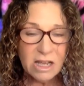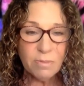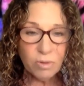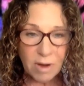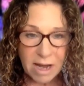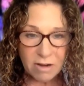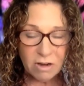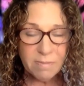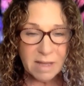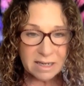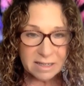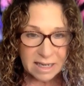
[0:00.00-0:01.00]
Prayer and
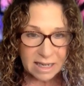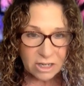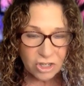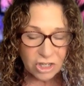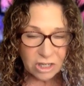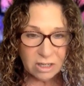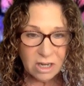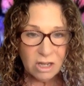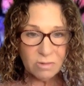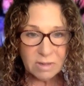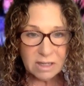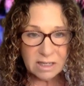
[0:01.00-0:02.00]
meditation.
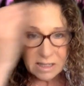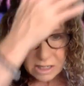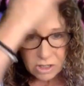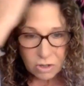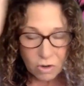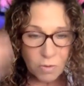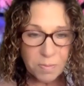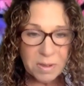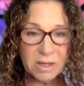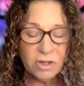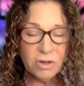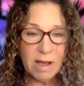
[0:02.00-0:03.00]
When this is
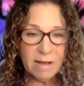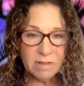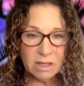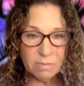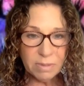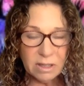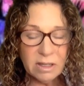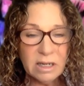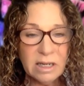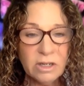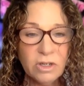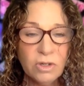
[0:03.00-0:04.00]
open, you have the
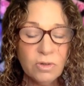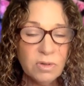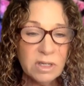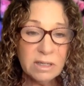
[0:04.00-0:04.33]
ability to